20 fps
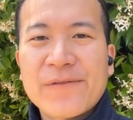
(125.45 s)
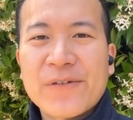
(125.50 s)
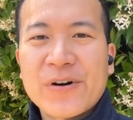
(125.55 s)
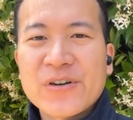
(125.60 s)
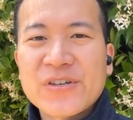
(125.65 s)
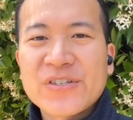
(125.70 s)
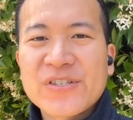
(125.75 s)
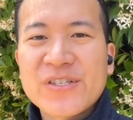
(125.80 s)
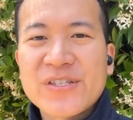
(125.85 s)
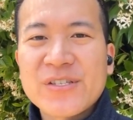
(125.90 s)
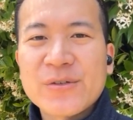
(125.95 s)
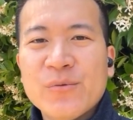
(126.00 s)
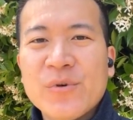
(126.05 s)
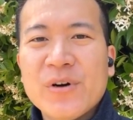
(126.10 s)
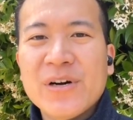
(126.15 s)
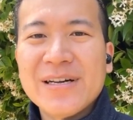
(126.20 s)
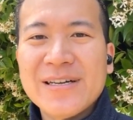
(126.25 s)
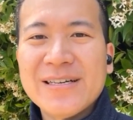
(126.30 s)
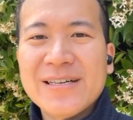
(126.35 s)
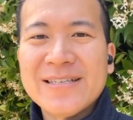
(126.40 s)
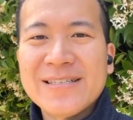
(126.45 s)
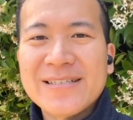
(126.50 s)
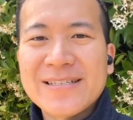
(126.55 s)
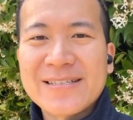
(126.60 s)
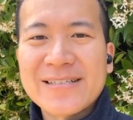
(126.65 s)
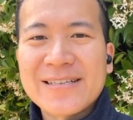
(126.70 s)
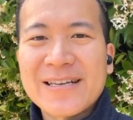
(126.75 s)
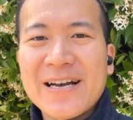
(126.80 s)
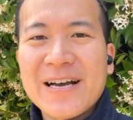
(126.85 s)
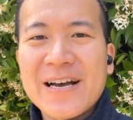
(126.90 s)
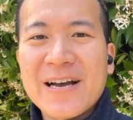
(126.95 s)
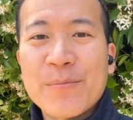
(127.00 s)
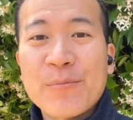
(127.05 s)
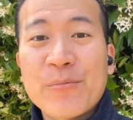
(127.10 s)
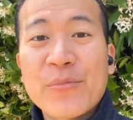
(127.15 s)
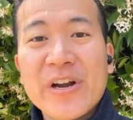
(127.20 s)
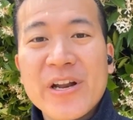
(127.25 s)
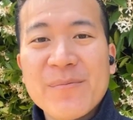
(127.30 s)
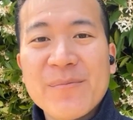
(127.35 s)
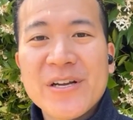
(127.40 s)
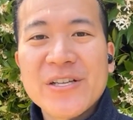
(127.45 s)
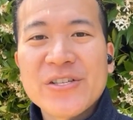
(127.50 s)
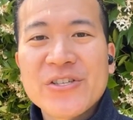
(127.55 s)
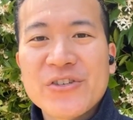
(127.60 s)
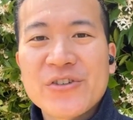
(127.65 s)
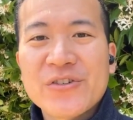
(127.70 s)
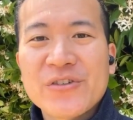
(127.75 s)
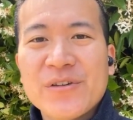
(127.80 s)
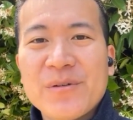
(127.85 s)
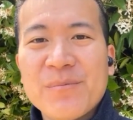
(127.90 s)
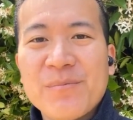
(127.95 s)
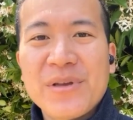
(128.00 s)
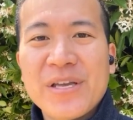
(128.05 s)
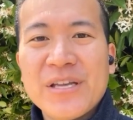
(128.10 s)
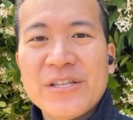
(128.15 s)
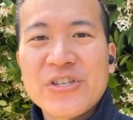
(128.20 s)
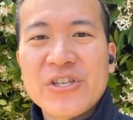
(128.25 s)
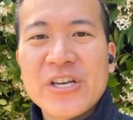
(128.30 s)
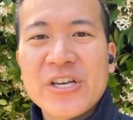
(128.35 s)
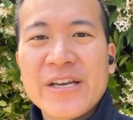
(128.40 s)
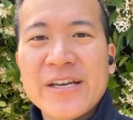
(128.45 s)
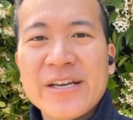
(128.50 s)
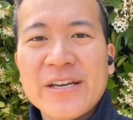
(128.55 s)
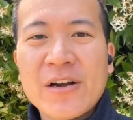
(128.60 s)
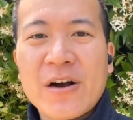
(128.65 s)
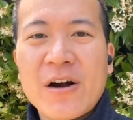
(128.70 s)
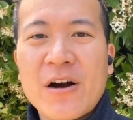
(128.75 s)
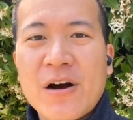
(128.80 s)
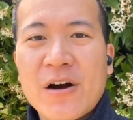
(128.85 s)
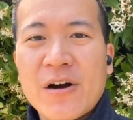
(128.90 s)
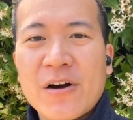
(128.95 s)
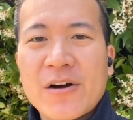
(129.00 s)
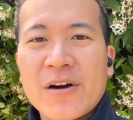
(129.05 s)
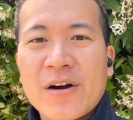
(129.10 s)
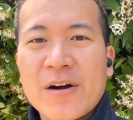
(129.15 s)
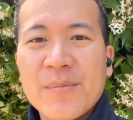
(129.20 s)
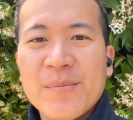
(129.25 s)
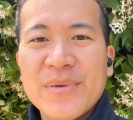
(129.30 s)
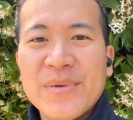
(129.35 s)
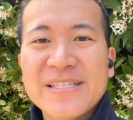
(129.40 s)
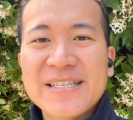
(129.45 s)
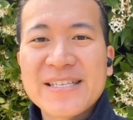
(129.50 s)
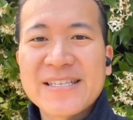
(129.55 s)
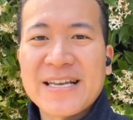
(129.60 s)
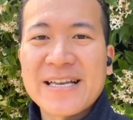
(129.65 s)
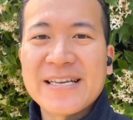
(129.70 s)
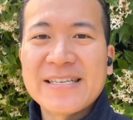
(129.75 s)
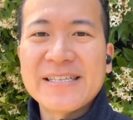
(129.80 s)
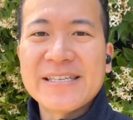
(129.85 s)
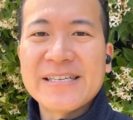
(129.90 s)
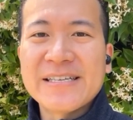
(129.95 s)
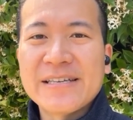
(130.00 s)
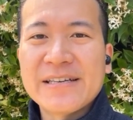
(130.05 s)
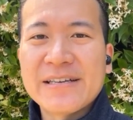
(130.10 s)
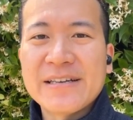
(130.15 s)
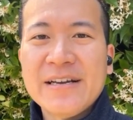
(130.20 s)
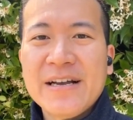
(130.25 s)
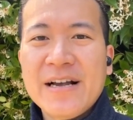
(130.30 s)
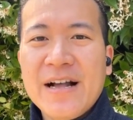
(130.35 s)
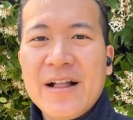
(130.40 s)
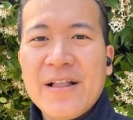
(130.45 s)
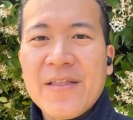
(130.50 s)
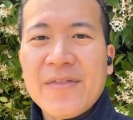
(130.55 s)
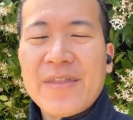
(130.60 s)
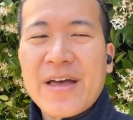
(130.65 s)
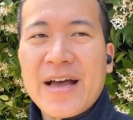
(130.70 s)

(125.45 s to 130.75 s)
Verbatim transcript: The first was pretty much pitching our business idea